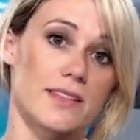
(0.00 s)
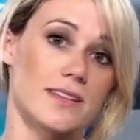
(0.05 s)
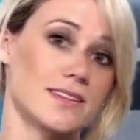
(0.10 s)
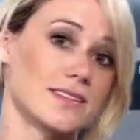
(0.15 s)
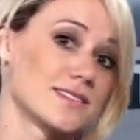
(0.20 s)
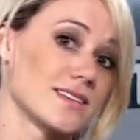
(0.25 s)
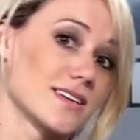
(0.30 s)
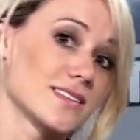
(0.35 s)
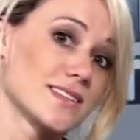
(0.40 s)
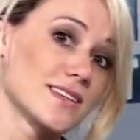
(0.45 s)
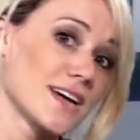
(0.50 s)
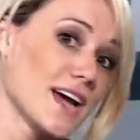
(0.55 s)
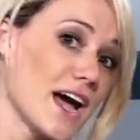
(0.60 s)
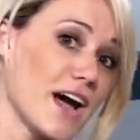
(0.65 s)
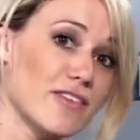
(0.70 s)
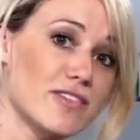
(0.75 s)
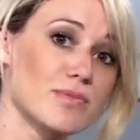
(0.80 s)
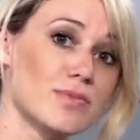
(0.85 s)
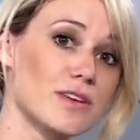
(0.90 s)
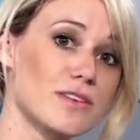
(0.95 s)
This doesn't
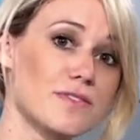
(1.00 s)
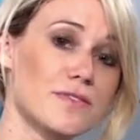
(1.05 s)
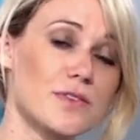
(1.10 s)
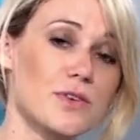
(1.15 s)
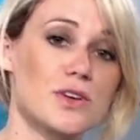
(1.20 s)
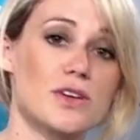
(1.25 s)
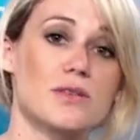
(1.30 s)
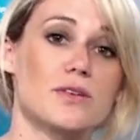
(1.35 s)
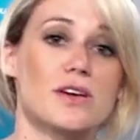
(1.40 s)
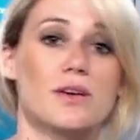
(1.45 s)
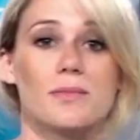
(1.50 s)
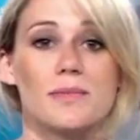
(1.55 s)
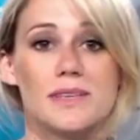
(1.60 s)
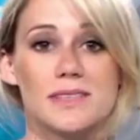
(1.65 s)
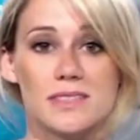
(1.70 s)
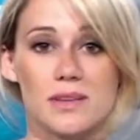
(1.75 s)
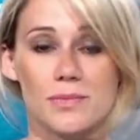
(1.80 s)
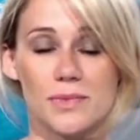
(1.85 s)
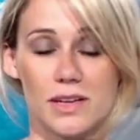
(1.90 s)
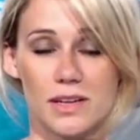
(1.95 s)
have to be food. It can
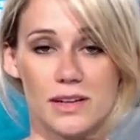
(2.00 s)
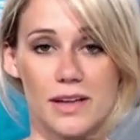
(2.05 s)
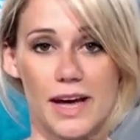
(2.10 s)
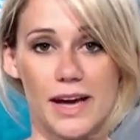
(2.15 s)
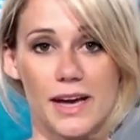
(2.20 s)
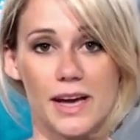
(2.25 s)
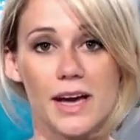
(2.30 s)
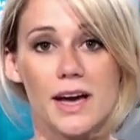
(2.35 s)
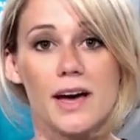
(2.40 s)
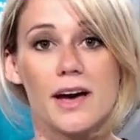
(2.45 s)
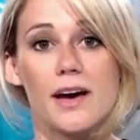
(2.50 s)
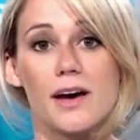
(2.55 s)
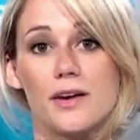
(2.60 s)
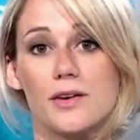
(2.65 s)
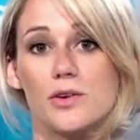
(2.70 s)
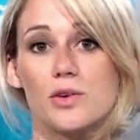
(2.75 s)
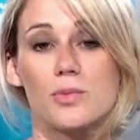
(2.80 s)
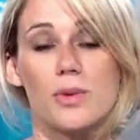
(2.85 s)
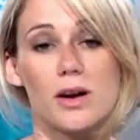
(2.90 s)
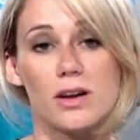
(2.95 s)
be something like
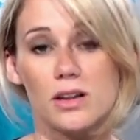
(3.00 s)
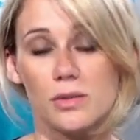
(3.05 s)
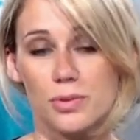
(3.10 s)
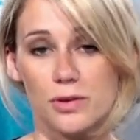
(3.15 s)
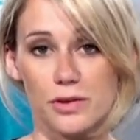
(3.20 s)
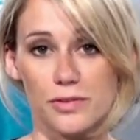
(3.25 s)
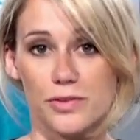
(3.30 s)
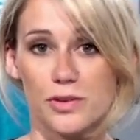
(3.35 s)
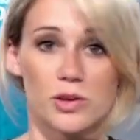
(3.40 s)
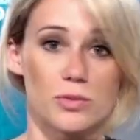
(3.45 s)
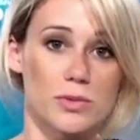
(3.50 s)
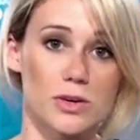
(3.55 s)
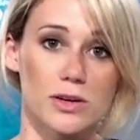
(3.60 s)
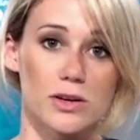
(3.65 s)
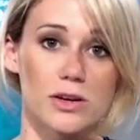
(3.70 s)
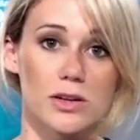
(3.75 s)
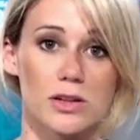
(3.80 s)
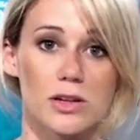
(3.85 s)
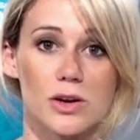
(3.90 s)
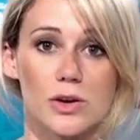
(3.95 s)
a new bottle of perfume
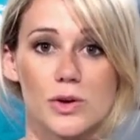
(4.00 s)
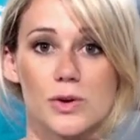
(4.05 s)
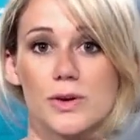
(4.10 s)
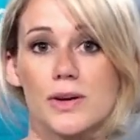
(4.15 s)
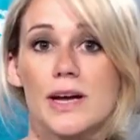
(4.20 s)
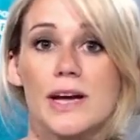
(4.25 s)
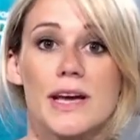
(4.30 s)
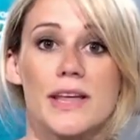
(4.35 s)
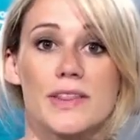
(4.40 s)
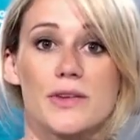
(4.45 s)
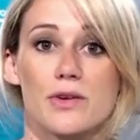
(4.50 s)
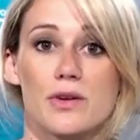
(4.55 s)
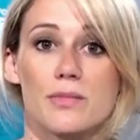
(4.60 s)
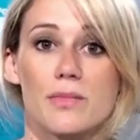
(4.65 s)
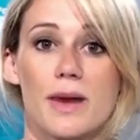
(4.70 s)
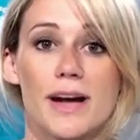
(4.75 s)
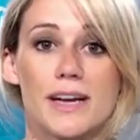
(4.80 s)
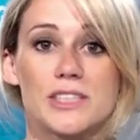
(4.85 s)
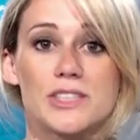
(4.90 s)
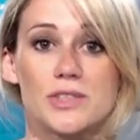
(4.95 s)
or cologne that
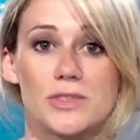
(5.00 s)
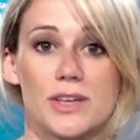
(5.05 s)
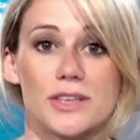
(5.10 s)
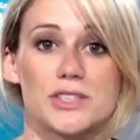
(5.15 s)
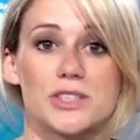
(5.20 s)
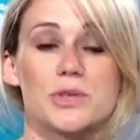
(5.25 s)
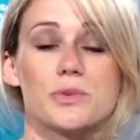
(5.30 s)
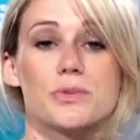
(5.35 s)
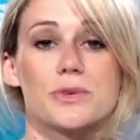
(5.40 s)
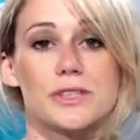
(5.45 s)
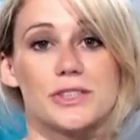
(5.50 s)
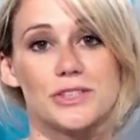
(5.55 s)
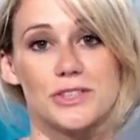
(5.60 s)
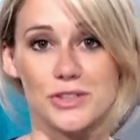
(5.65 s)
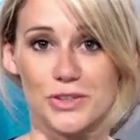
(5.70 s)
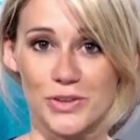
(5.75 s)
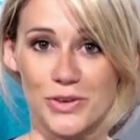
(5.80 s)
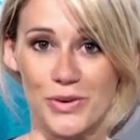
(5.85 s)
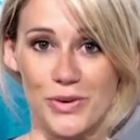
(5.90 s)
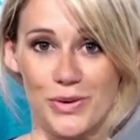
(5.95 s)
reminds you that you reached
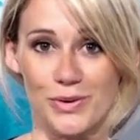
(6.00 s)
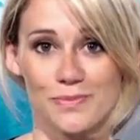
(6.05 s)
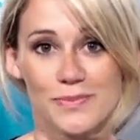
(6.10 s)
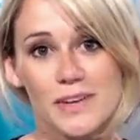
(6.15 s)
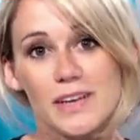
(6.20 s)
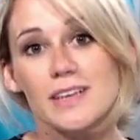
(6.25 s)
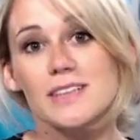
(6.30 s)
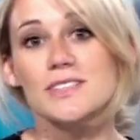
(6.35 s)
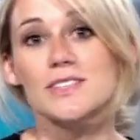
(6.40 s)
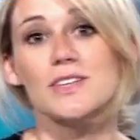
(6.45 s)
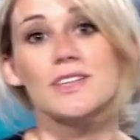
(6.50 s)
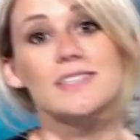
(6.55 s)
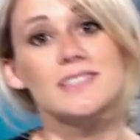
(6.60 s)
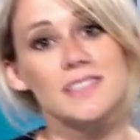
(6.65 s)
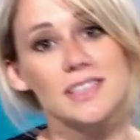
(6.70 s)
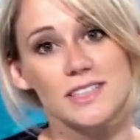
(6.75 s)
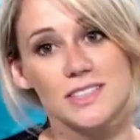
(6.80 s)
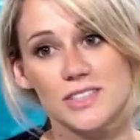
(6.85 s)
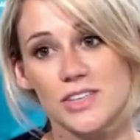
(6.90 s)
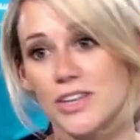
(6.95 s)
your goal. So
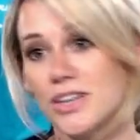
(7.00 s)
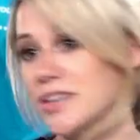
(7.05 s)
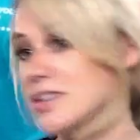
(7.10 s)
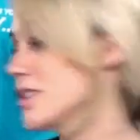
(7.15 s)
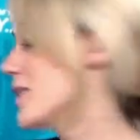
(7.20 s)
let's get started.